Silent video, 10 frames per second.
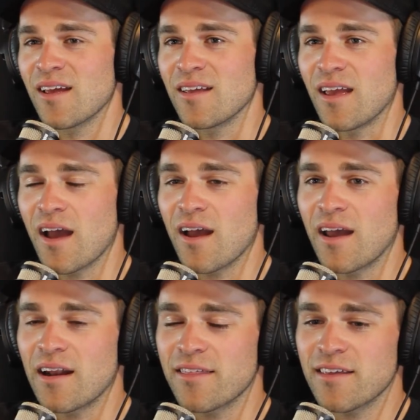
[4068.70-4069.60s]
Yeah,
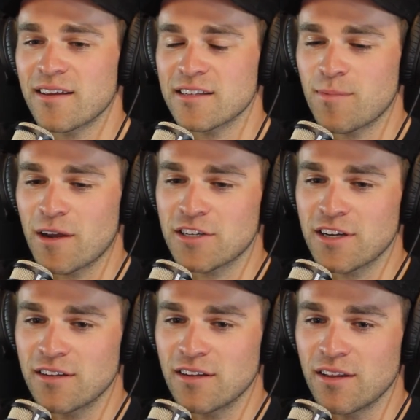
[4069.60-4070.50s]
and I think
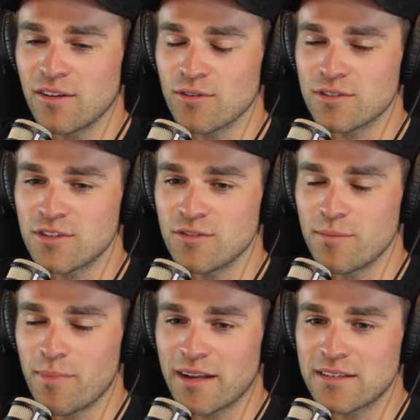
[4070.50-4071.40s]
especially in those two
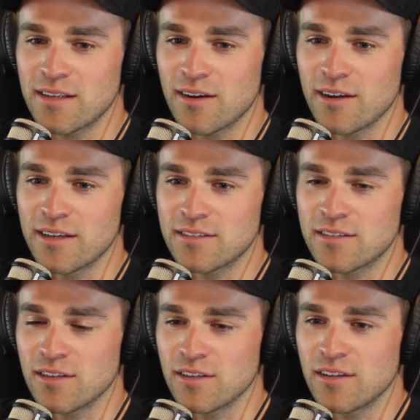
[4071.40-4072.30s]
debates there is
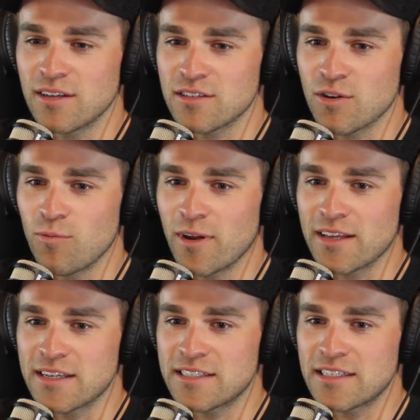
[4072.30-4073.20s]
to
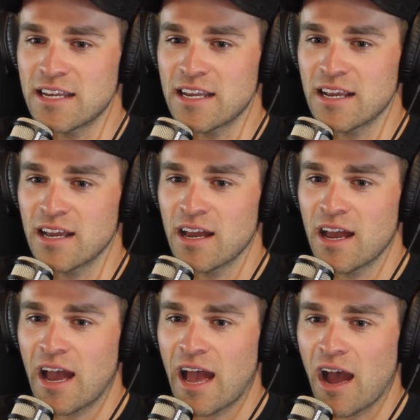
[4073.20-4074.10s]
really see
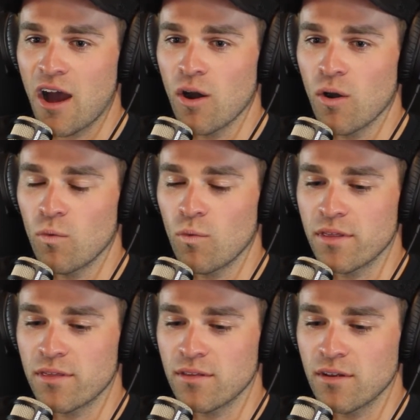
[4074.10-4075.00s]
how
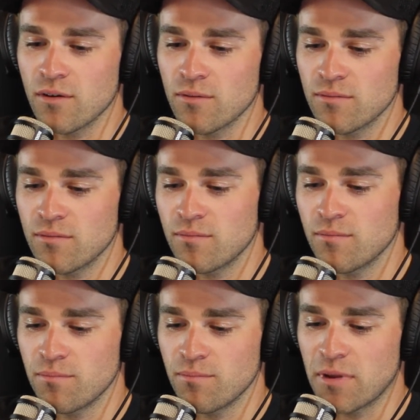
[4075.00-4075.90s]
with
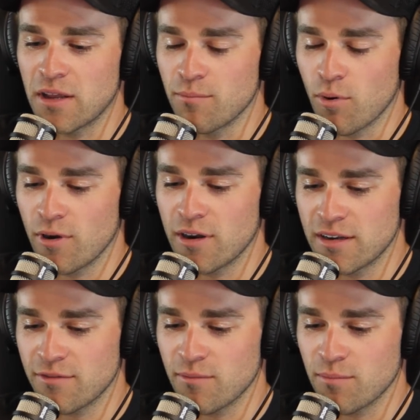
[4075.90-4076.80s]
being born a
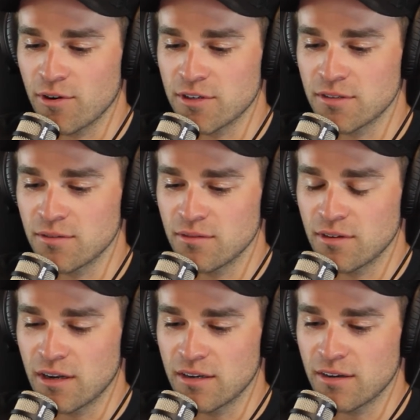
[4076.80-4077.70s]
different person
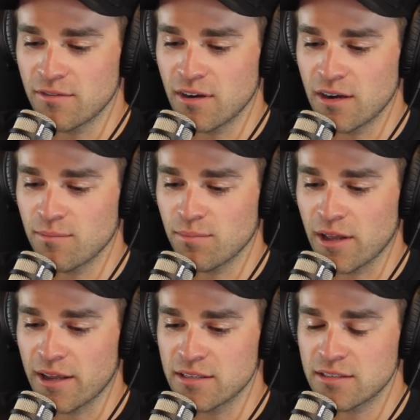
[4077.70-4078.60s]
in a different
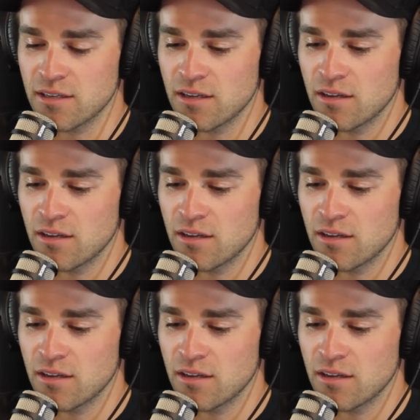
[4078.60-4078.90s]
place,